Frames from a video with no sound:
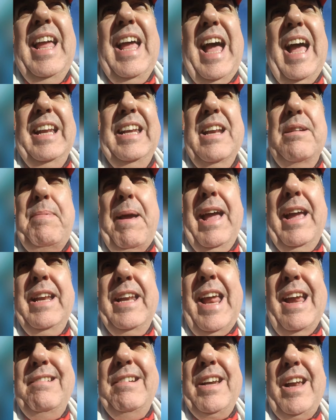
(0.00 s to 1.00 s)
And in about an
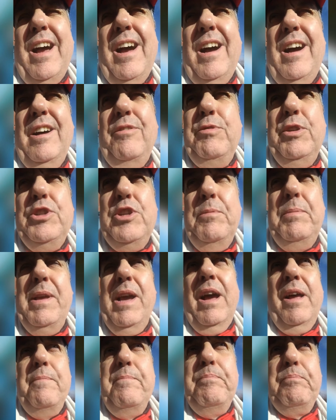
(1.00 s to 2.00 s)
hour and a half we should be
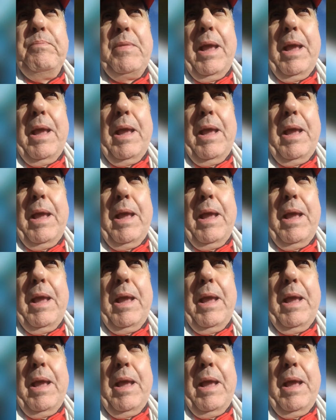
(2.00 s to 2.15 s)
on